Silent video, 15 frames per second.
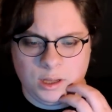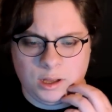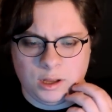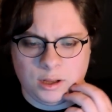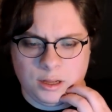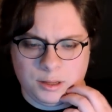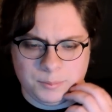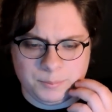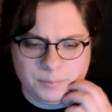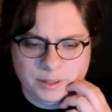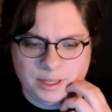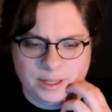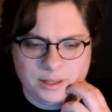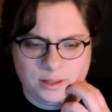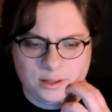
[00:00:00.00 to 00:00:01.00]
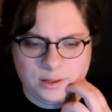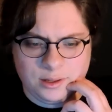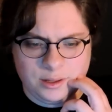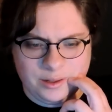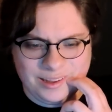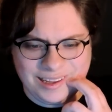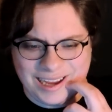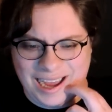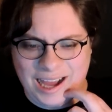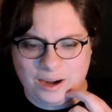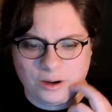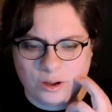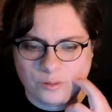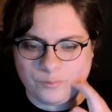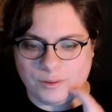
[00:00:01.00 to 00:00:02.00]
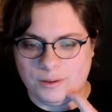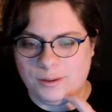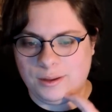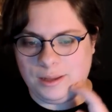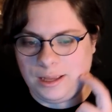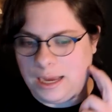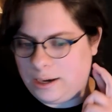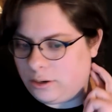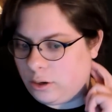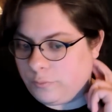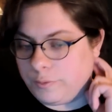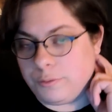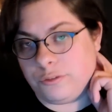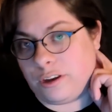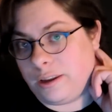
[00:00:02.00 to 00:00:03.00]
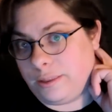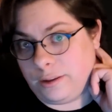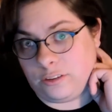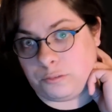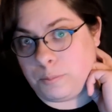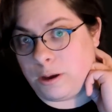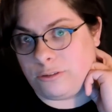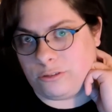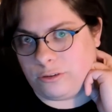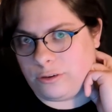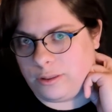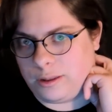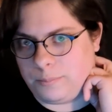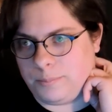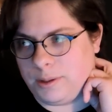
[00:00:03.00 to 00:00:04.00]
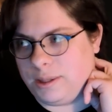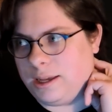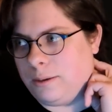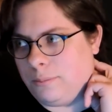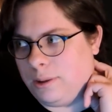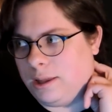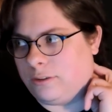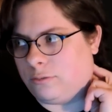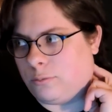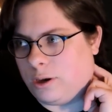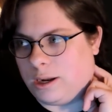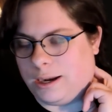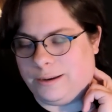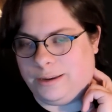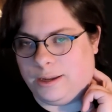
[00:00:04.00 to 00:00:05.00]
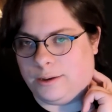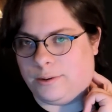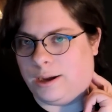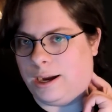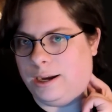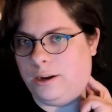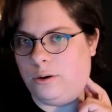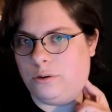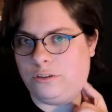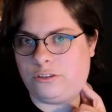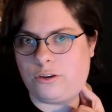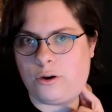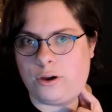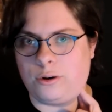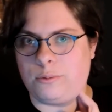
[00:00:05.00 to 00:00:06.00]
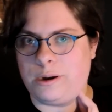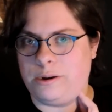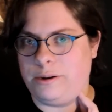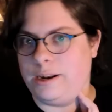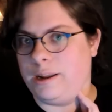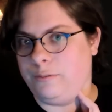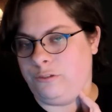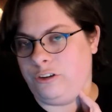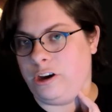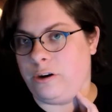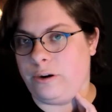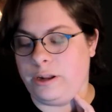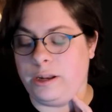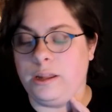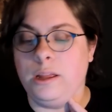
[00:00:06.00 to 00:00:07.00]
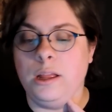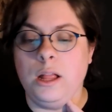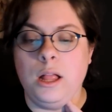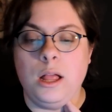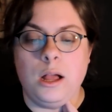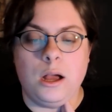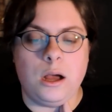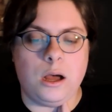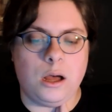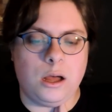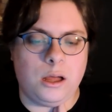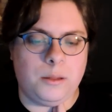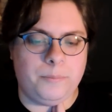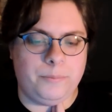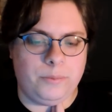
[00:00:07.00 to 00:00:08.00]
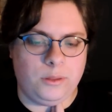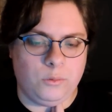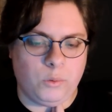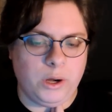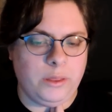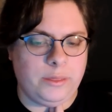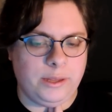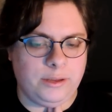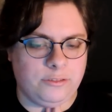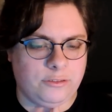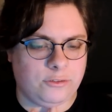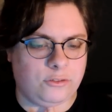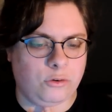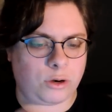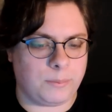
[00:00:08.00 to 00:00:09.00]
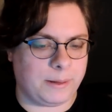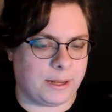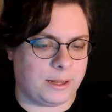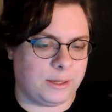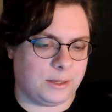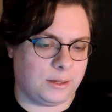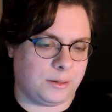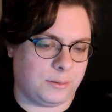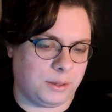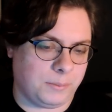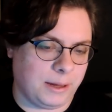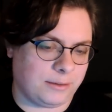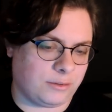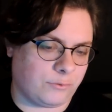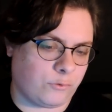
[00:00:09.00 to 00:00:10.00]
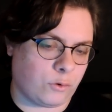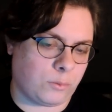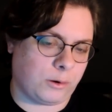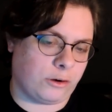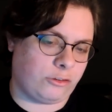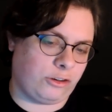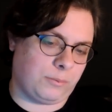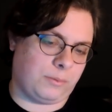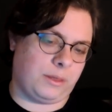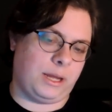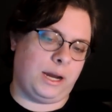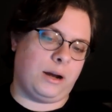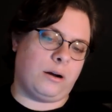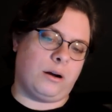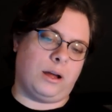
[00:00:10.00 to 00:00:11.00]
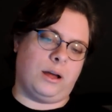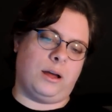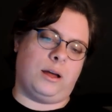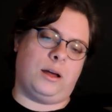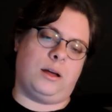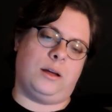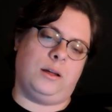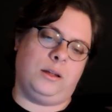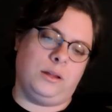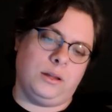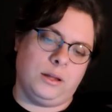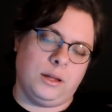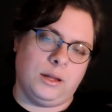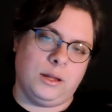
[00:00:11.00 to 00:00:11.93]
um, I don't know if it, I don't know if it was anything special to them, but that that's one idea I know has gone around and I've shared it. Um, what do you think is the story behind the the massive forerunner ship there? Uh,